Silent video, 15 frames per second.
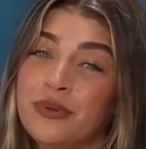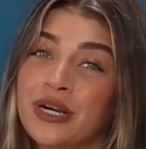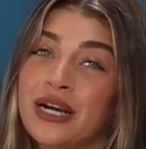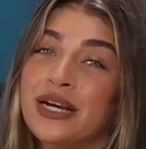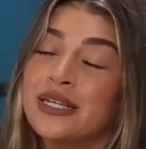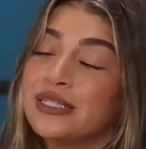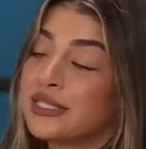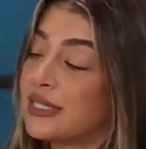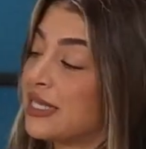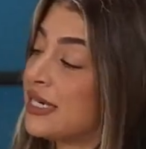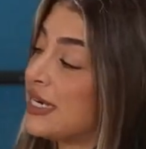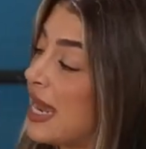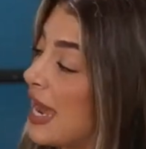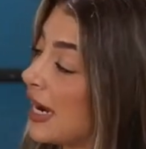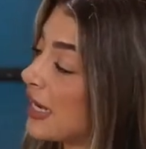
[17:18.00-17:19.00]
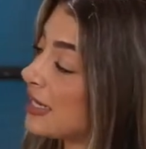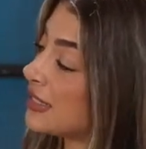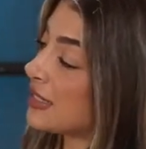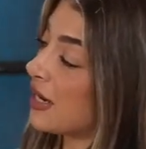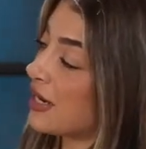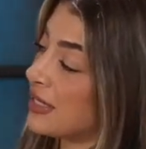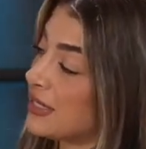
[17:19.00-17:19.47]
because the neck
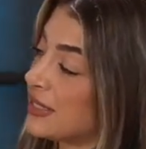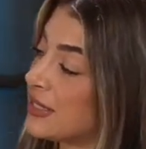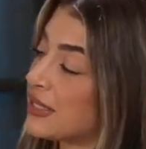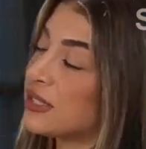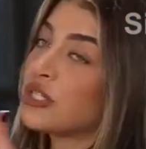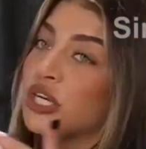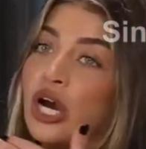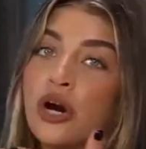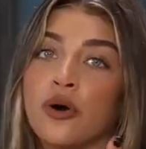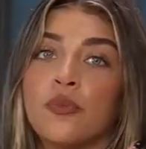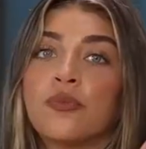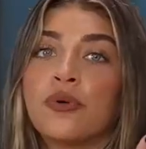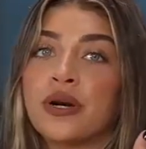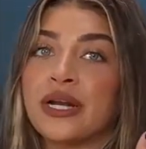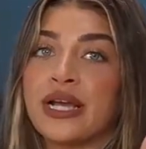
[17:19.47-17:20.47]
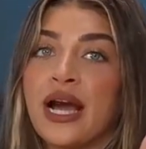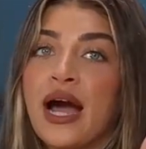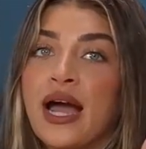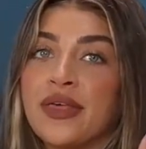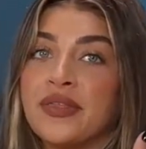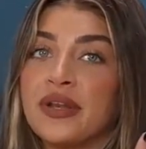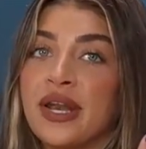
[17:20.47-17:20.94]
does go pretty
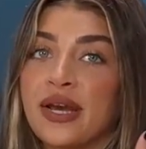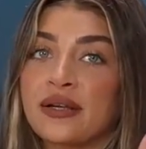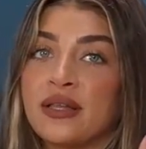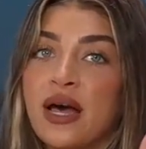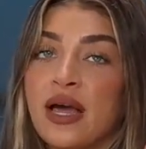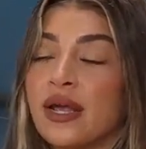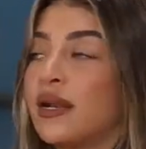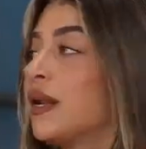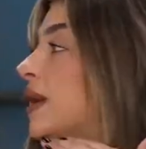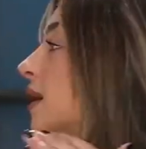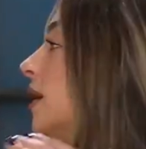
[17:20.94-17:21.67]
high, the neckline.